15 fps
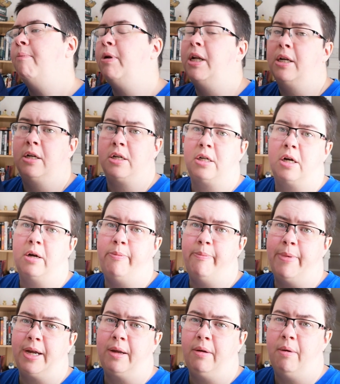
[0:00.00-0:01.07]
but then I
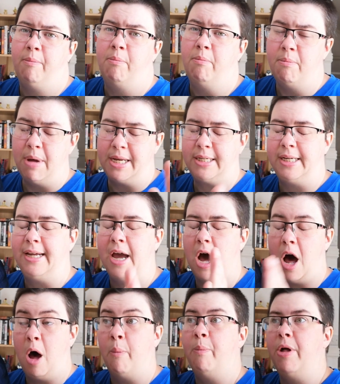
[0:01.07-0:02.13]
started messing
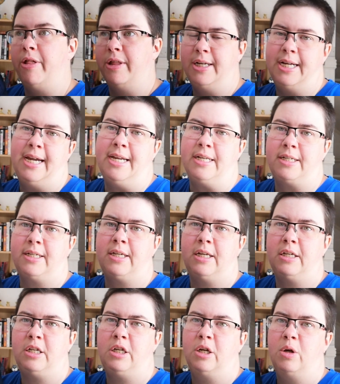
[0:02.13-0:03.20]
up the dates,
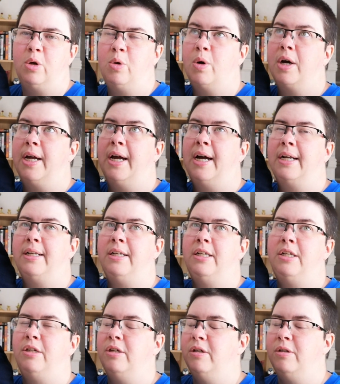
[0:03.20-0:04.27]
so I had
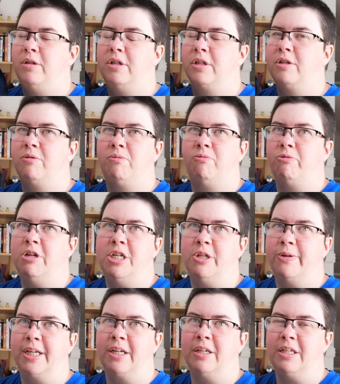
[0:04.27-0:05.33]
to just
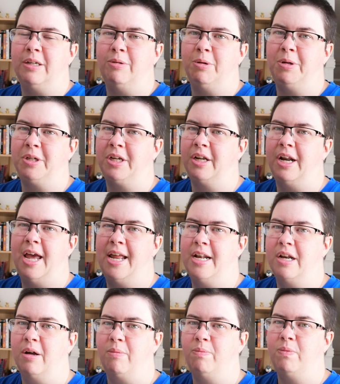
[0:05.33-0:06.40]
redo it because it was going to
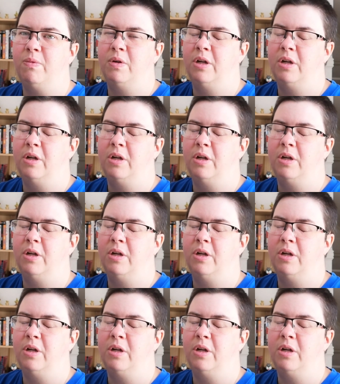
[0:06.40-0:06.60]
end up